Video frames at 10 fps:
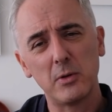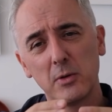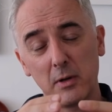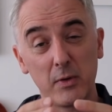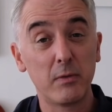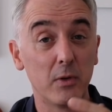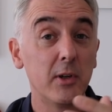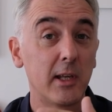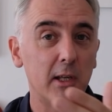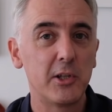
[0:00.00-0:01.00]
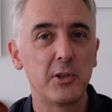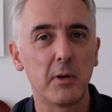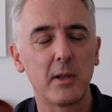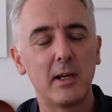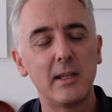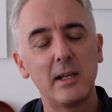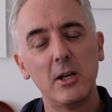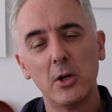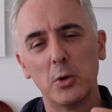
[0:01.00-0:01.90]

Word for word: or of overlooking issues like that